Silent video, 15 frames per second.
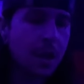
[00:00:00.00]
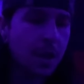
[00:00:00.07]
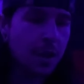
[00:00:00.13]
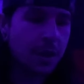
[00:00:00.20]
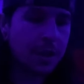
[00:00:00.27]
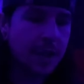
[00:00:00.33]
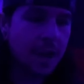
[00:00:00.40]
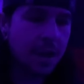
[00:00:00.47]

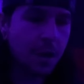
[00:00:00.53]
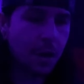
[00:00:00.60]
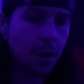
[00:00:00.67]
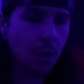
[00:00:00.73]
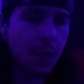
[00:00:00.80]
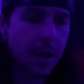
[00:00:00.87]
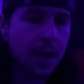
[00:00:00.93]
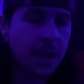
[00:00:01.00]
you're saying, you
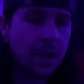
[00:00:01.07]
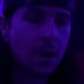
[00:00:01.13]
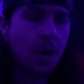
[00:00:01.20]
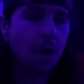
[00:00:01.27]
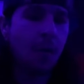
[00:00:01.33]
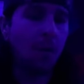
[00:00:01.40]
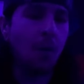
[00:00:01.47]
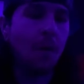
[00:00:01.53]
know what,
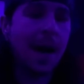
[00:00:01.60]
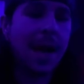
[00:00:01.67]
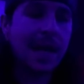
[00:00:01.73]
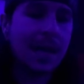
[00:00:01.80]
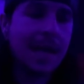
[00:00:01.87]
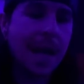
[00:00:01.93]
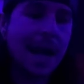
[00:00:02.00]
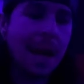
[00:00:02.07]

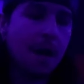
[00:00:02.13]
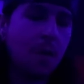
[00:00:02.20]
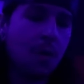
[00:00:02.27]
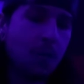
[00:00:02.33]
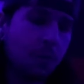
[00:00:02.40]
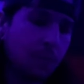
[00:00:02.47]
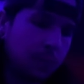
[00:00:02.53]
right now,